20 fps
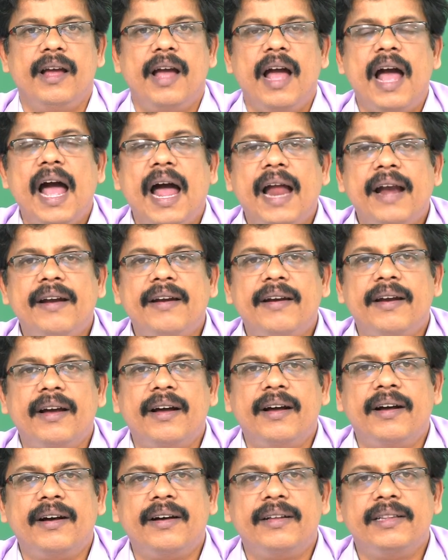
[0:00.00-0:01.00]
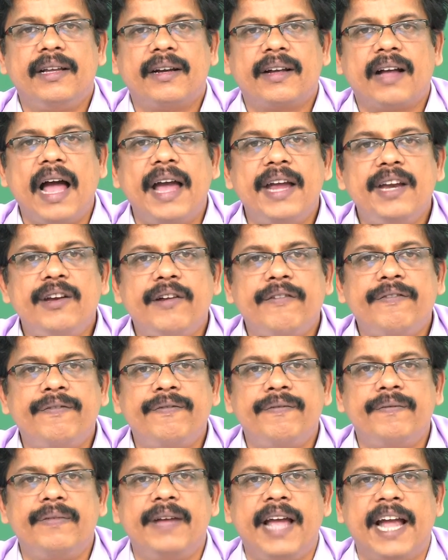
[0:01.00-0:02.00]
And the kind
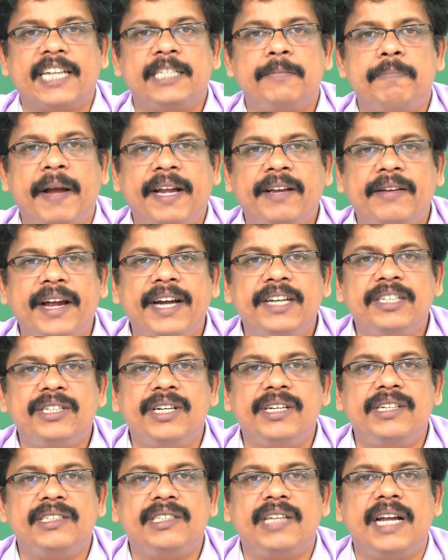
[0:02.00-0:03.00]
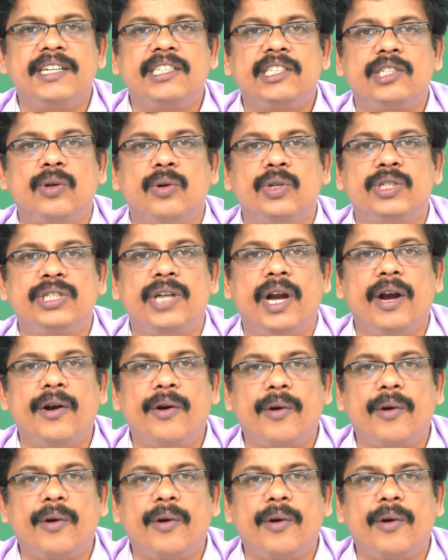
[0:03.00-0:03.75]
of expectations and social